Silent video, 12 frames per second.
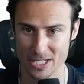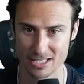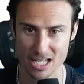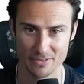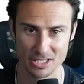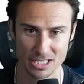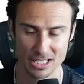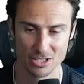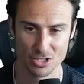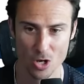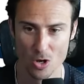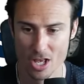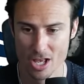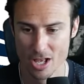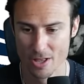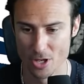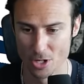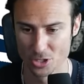17. So
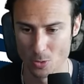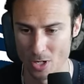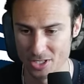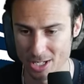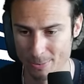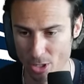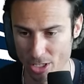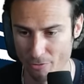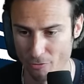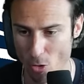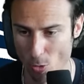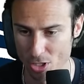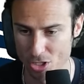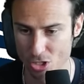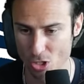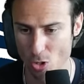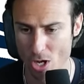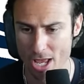those are ones I'm looking forward
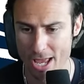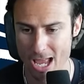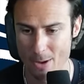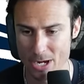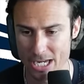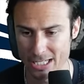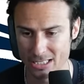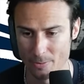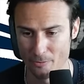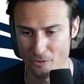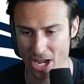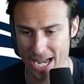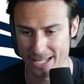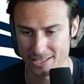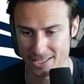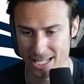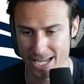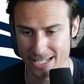to. And we get some fans'
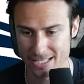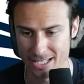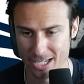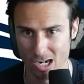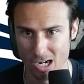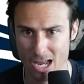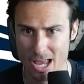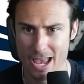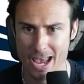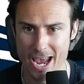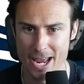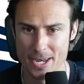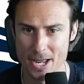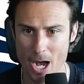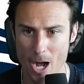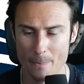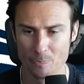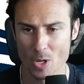takes here. And
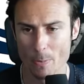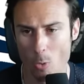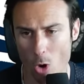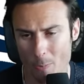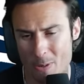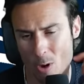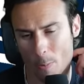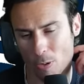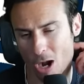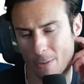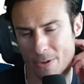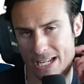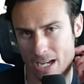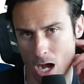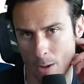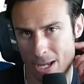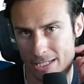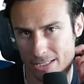more people probably
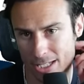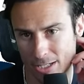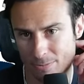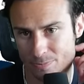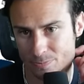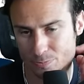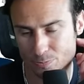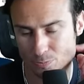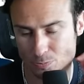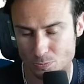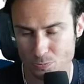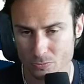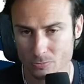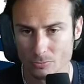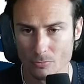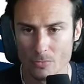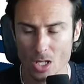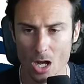commented.
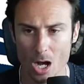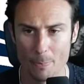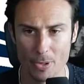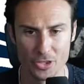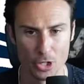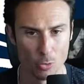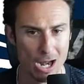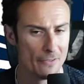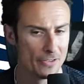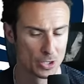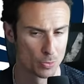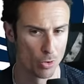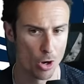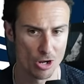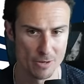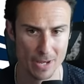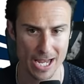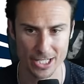But the graphics were
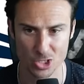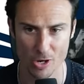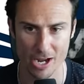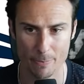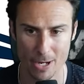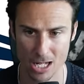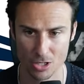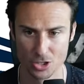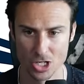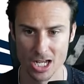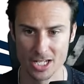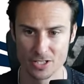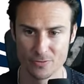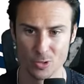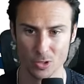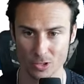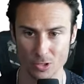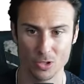already made, so I apologize if you're
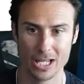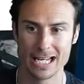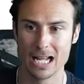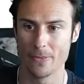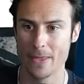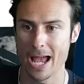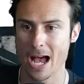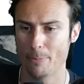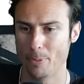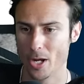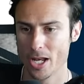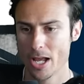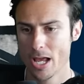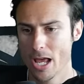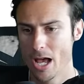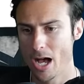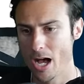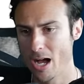a little late on that. But
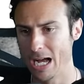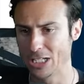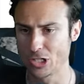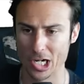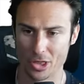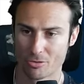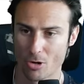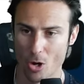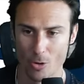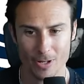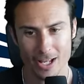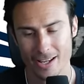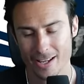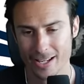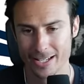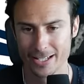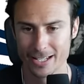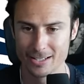I try
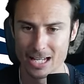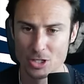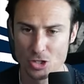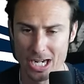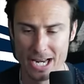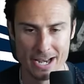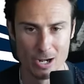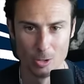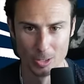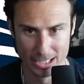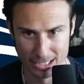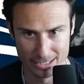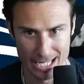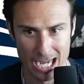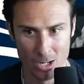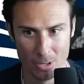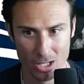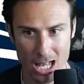to narrow this
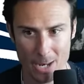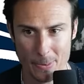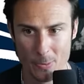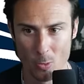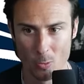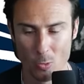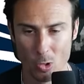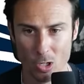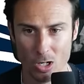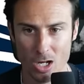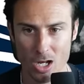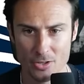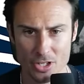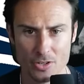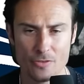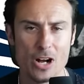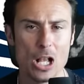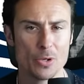down, but a lot of people were
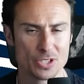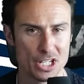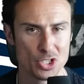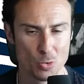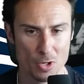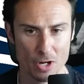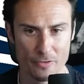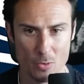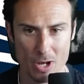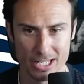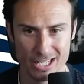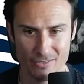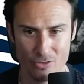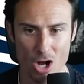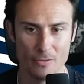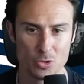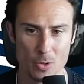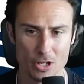follow us on Twitter if you want to get
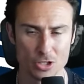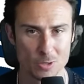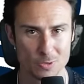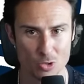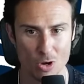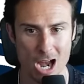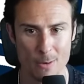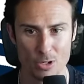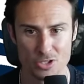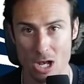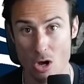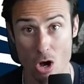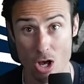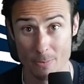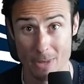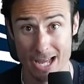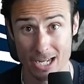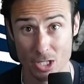involved. Twitter subscribers, I'll
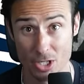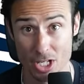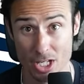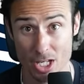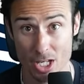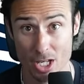automatically,